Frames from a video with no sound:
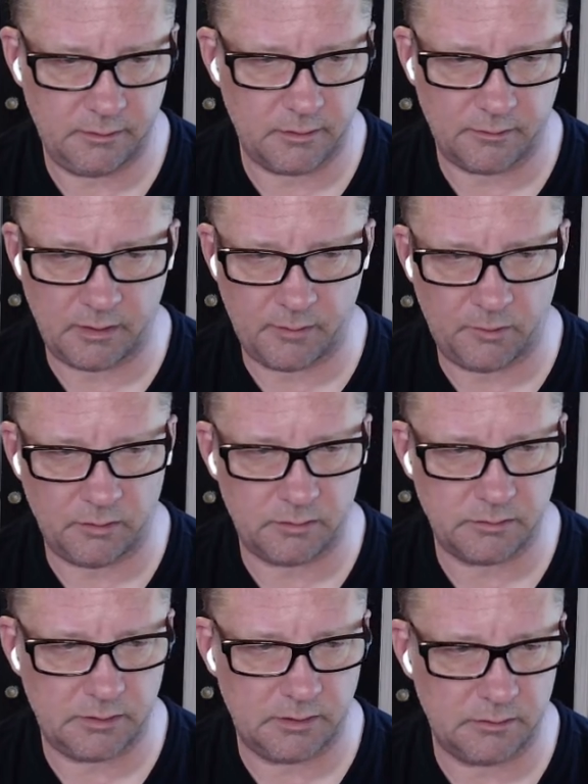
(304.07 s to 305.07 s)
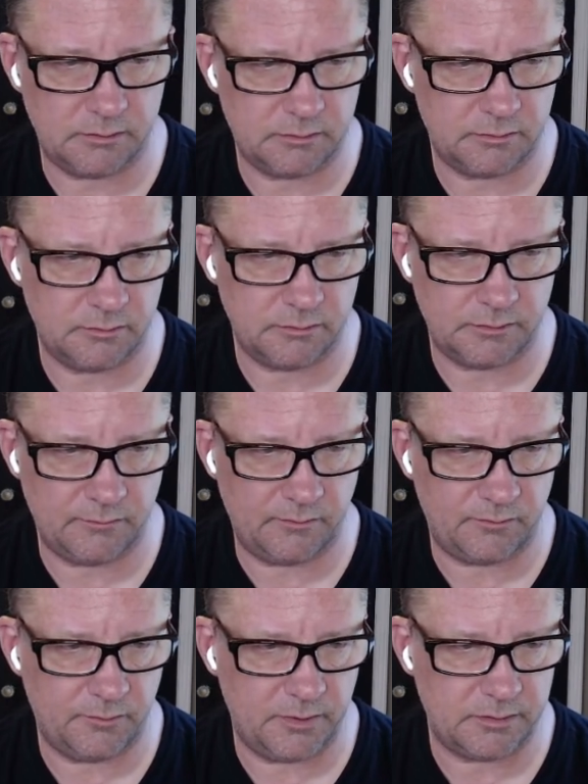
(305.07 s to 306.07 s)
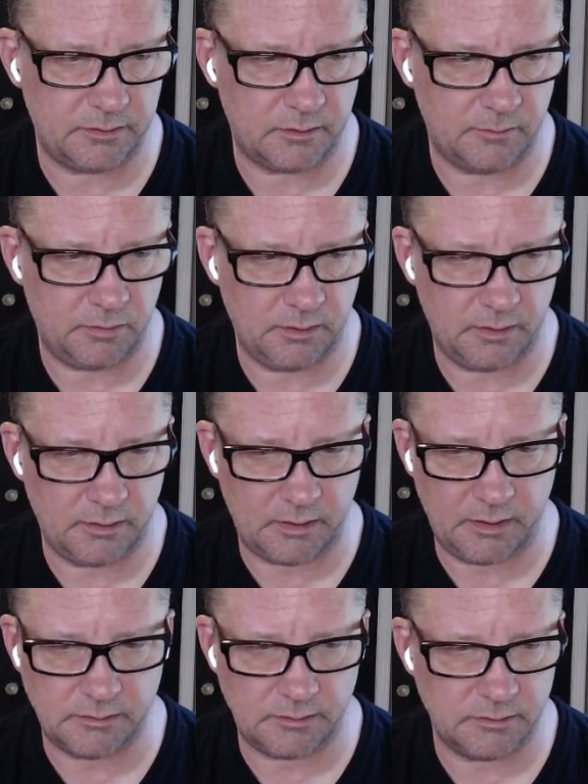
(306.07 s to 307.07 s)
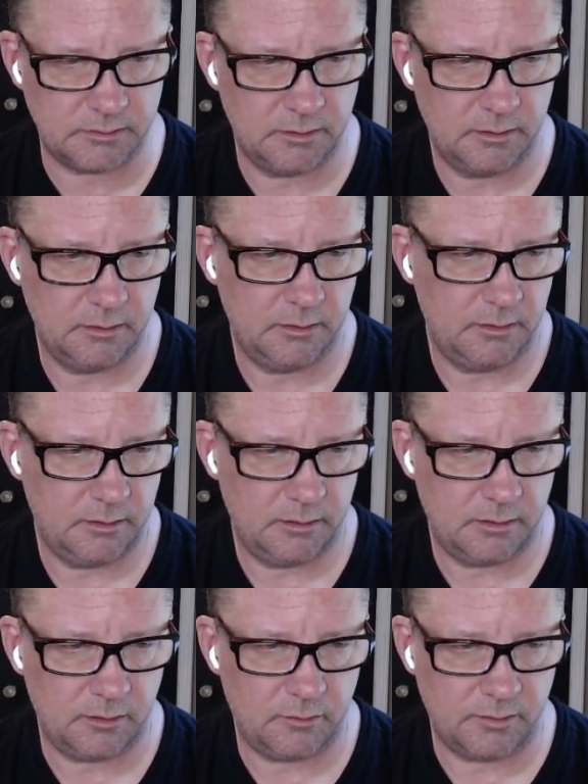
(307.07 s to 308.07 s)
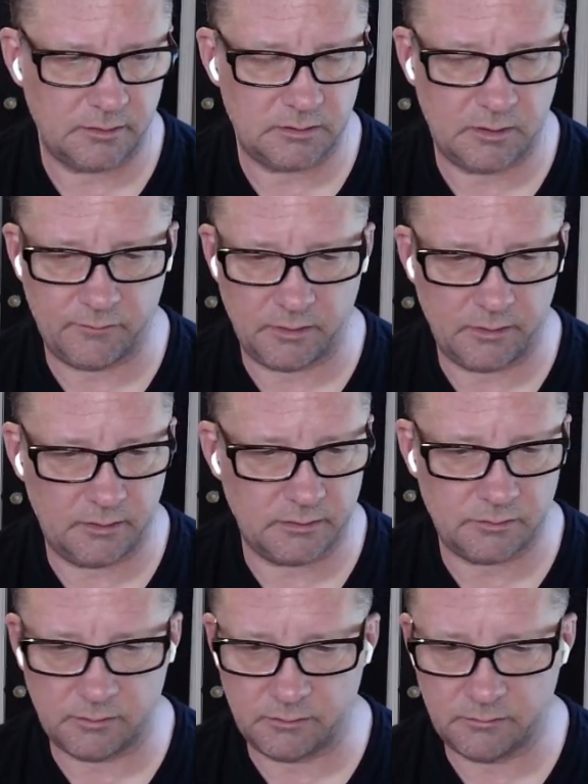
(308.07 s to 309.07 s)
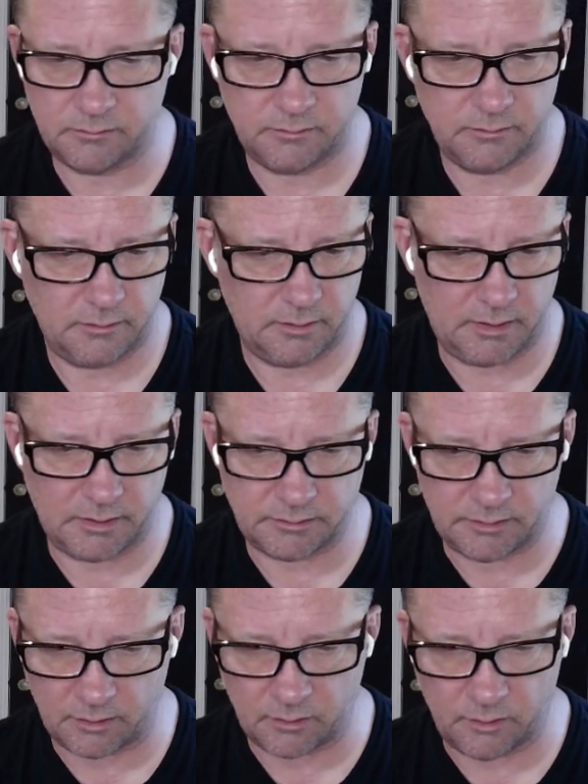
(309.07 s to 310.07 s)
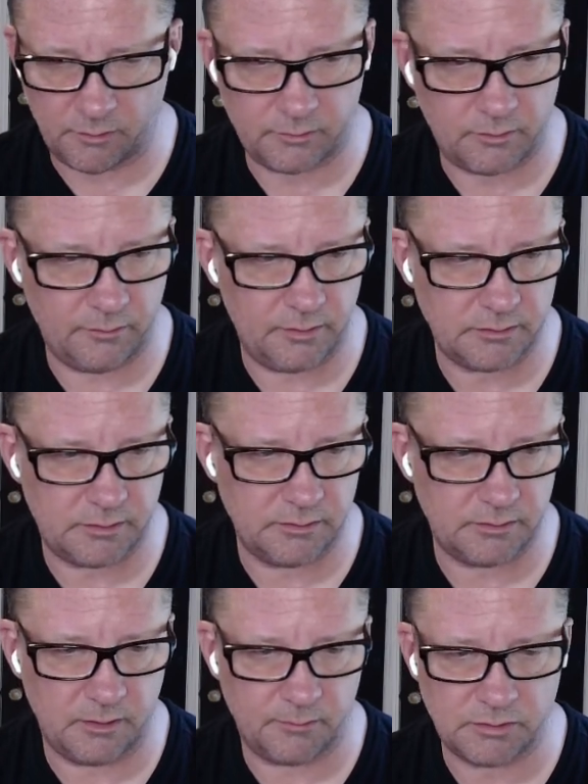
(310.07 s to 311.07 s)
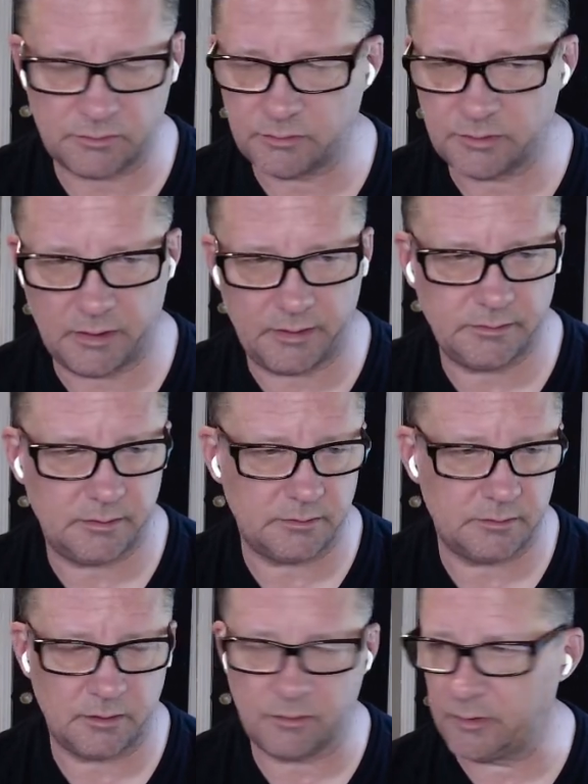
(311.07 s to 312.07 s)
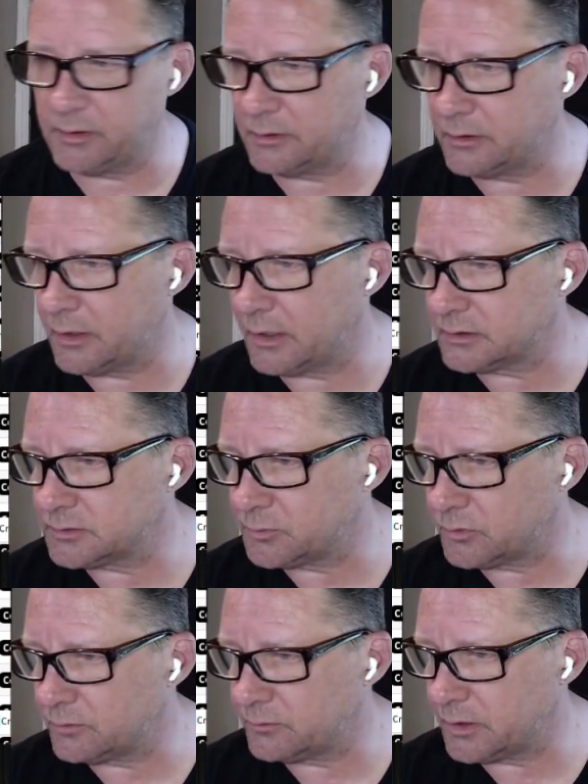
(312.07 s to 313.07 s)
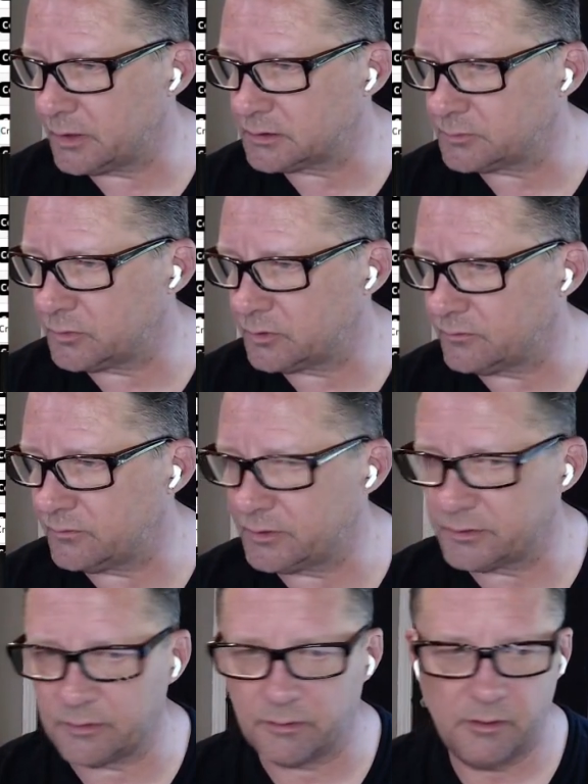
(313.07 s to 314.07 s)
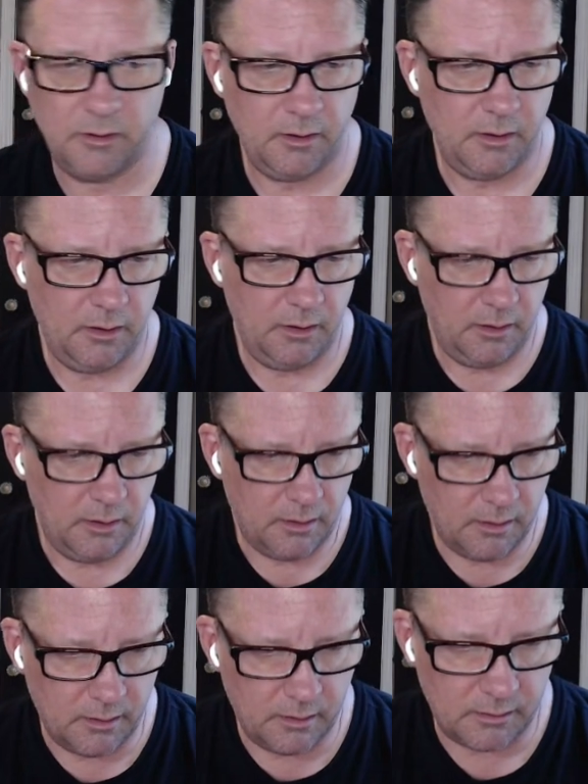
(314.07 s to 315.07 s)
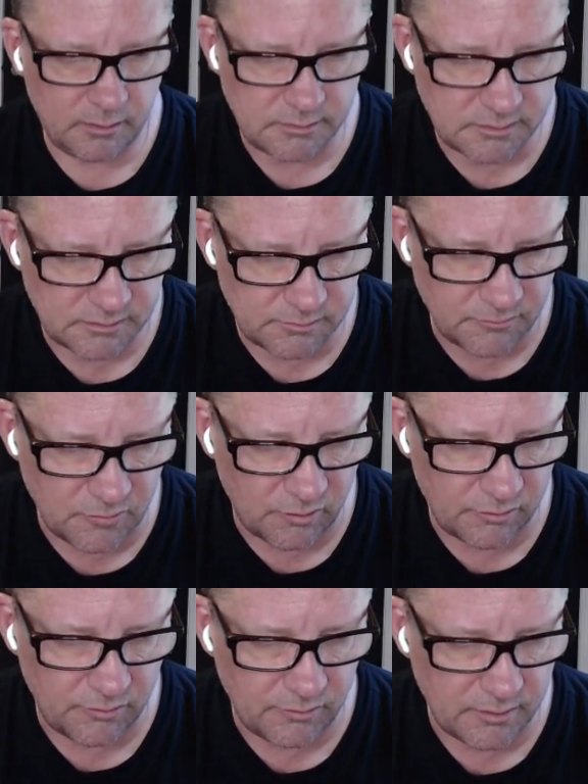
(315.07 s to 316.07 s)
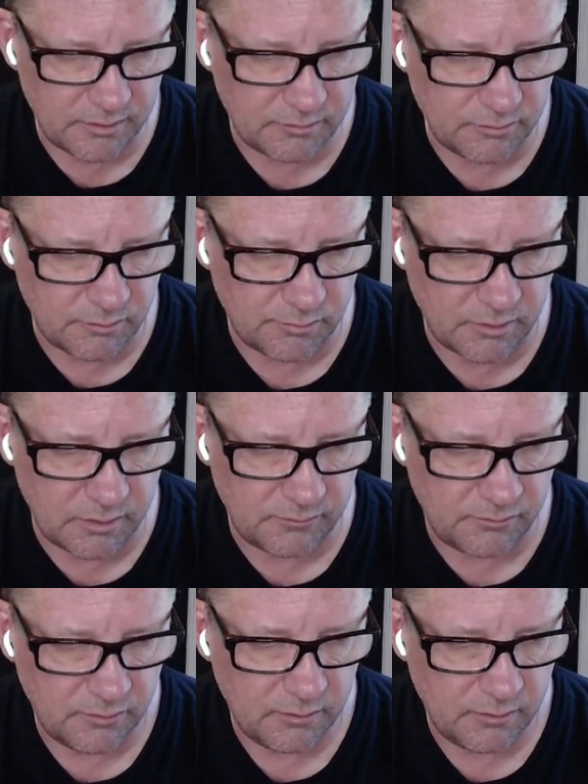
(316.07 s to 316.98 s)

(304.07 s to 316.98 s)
can grab all sorts of information. Completed cases, the 27th. And this will, as they're going through these numbers will change, and it's a great dashboard feature. Let's just go through this real brief.